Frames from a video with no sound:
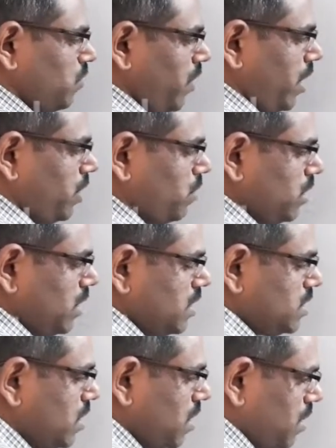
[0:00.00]
Word root
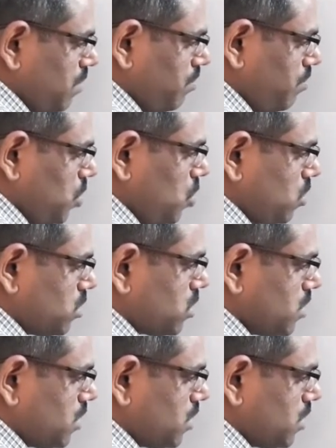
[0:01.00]
is but.